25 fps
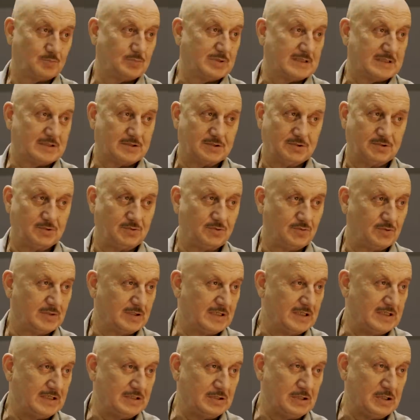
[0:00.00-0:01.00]
But you're
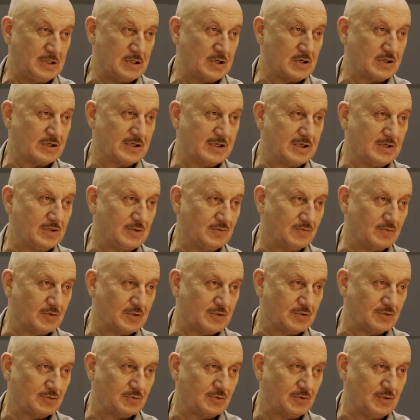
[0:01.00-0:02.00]
not there, you
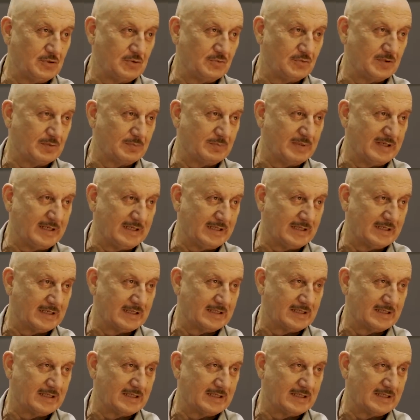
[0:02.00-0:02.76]
were told you were playing